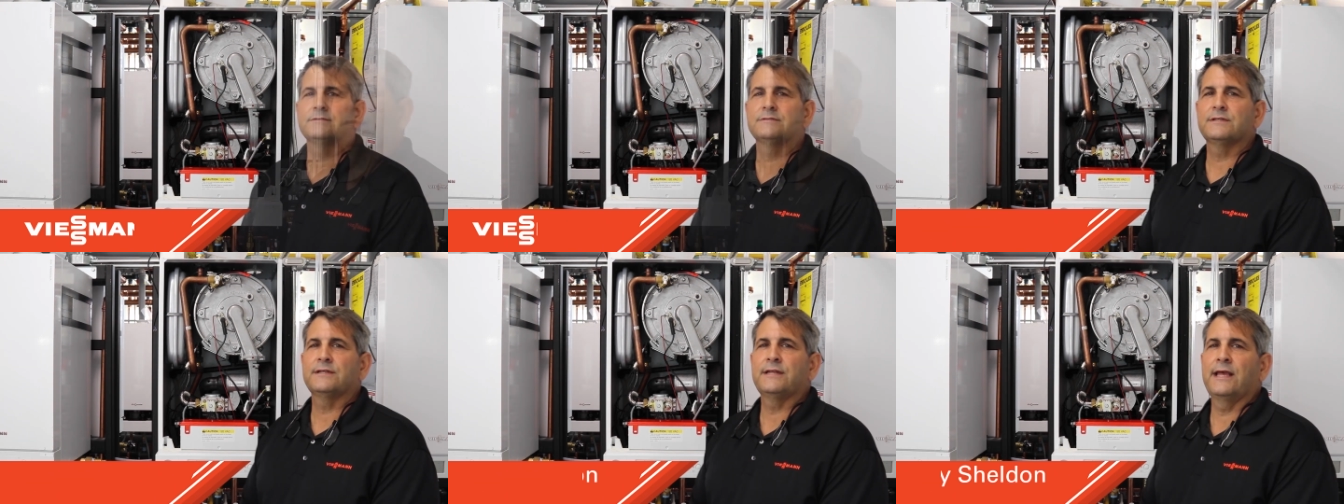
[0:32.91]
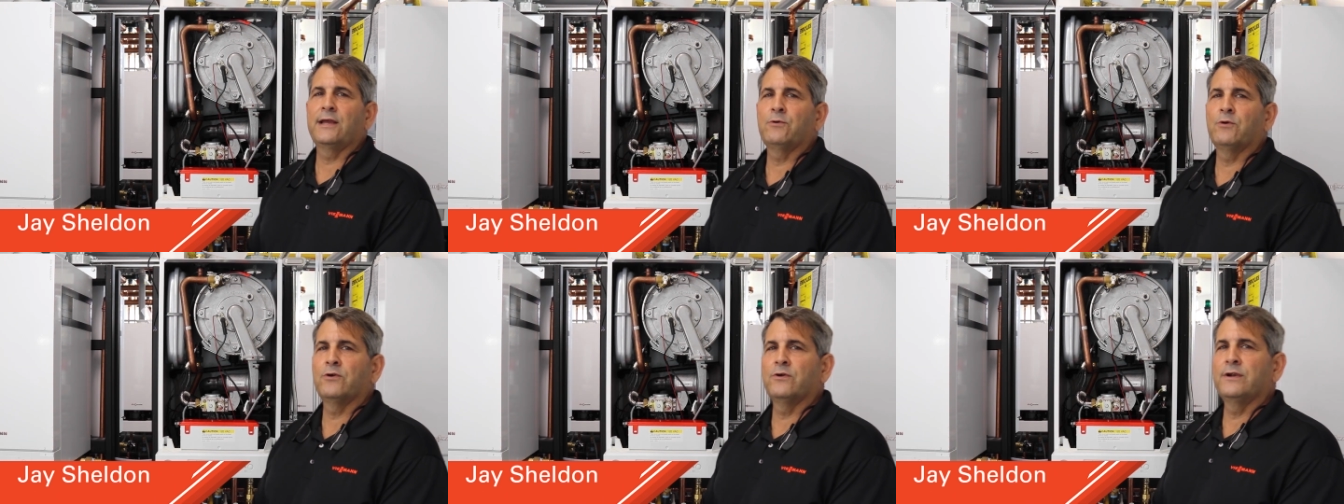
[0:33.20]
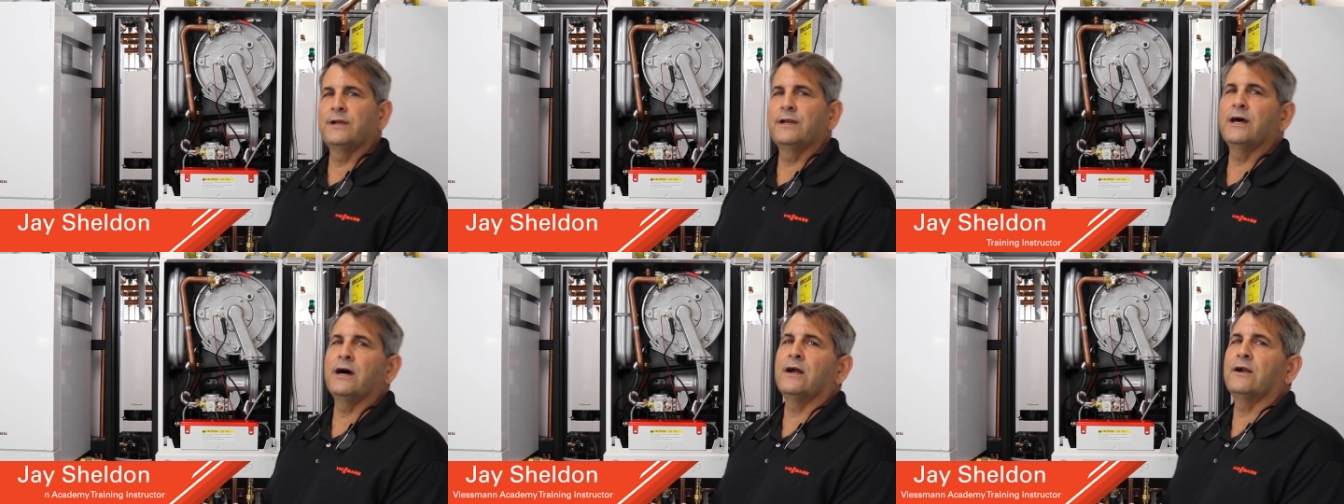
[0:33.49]
Today
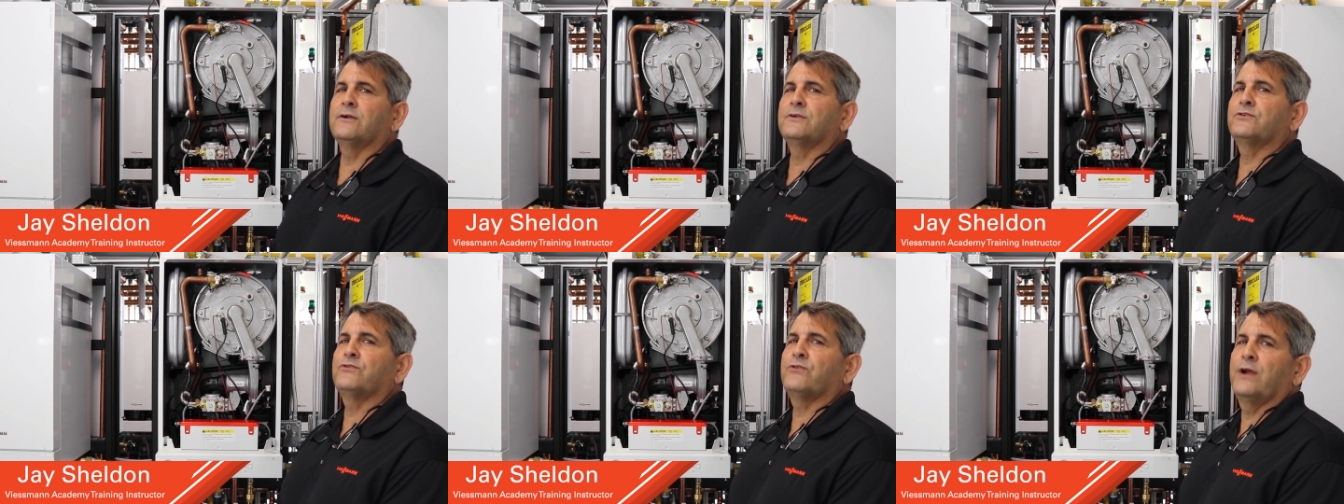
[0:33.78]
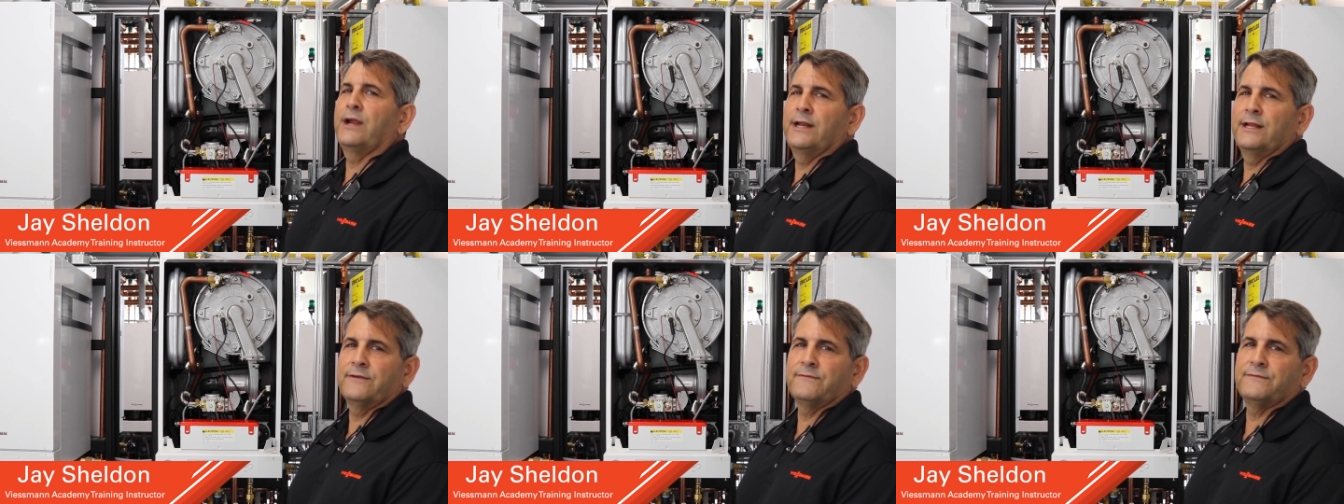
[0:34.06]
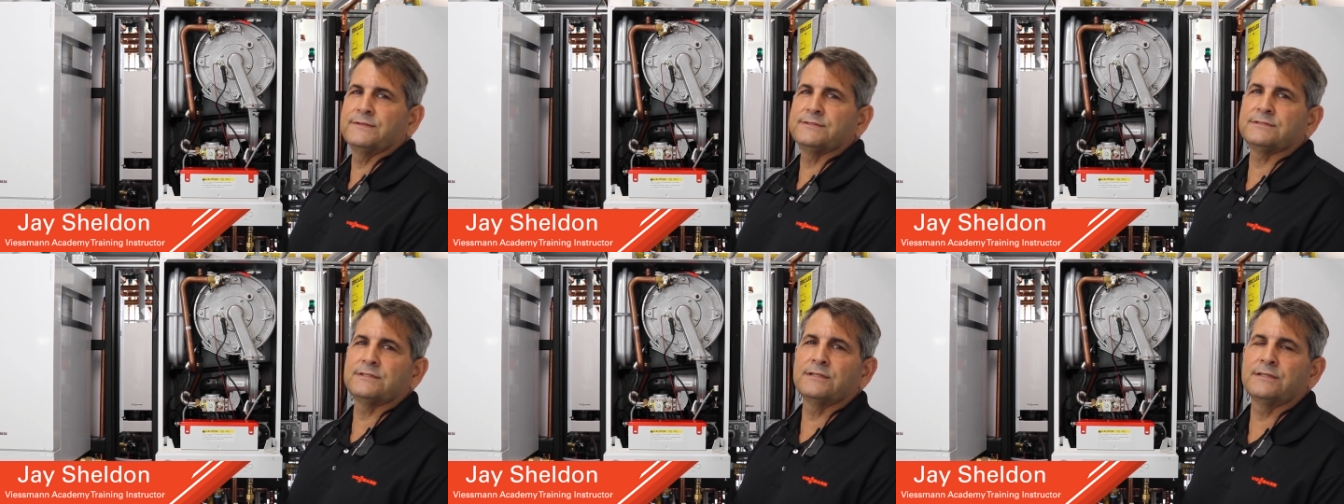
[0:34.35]
we're in our training
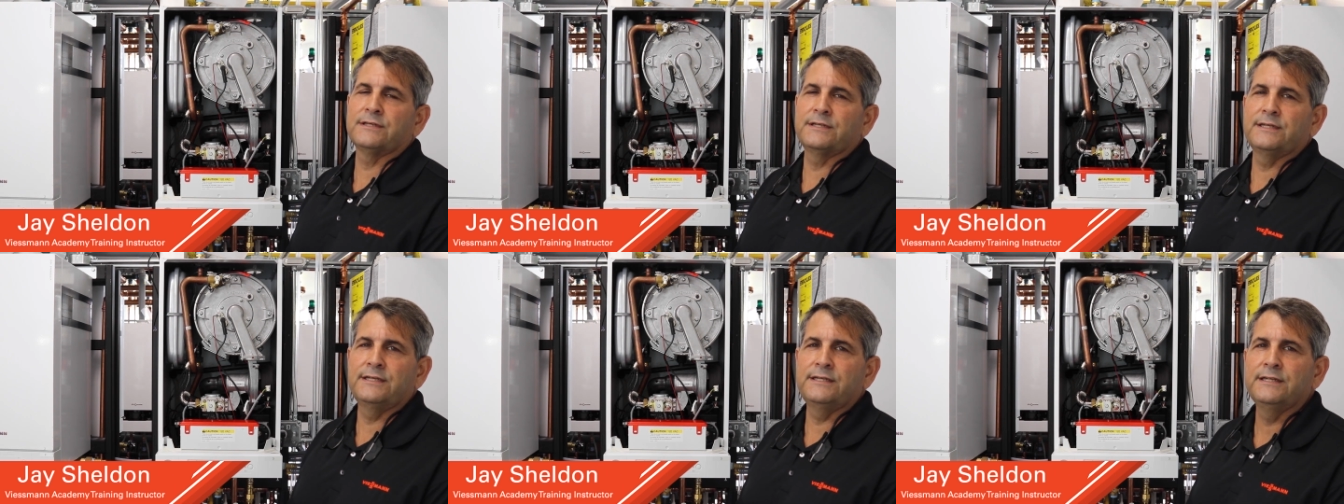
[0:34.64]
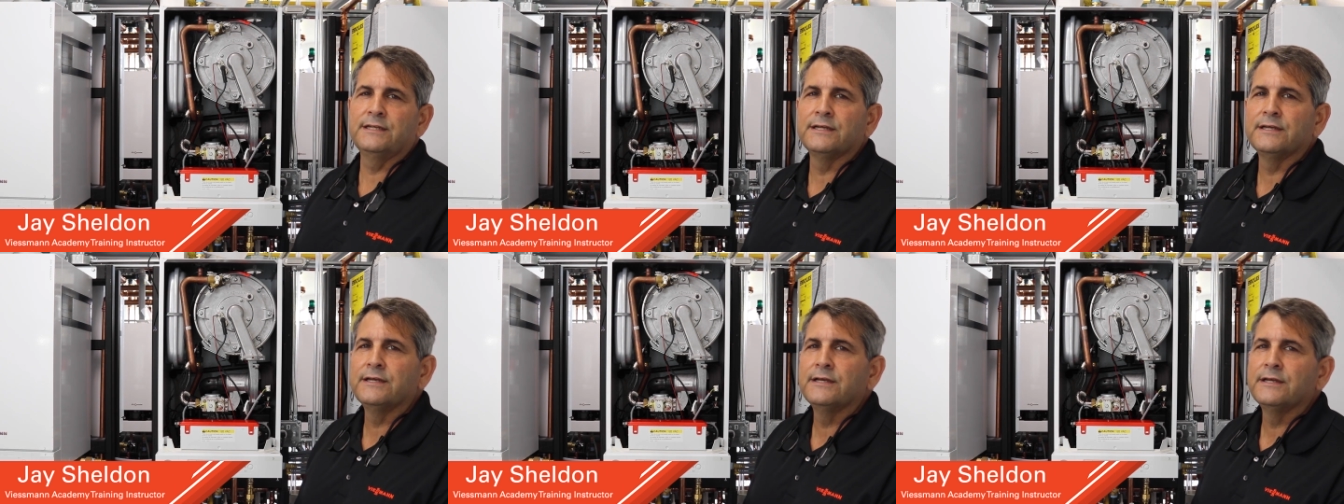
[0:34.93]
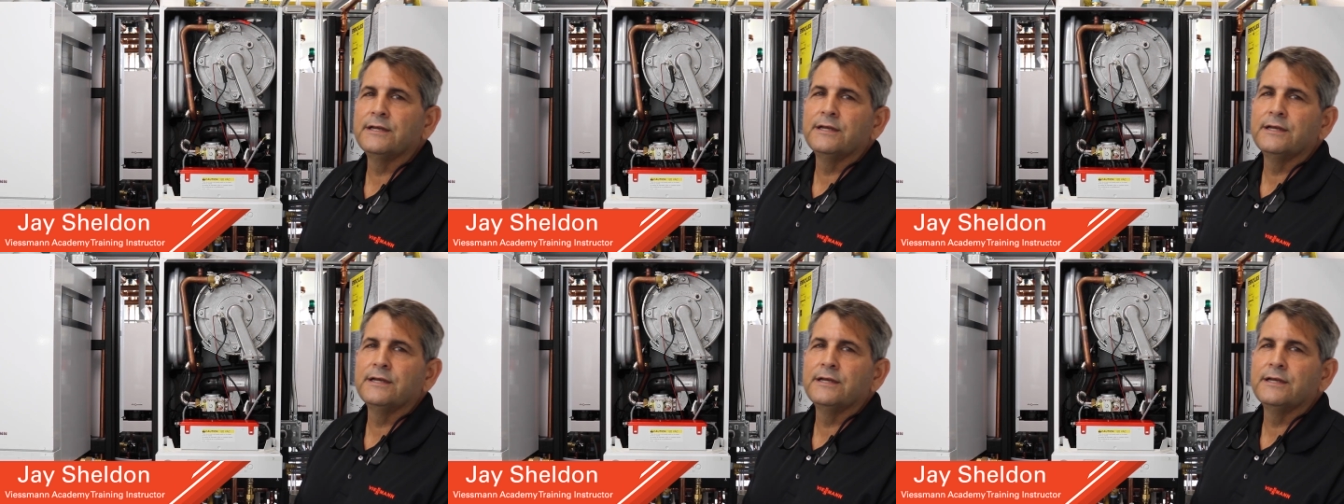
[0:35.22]
facility.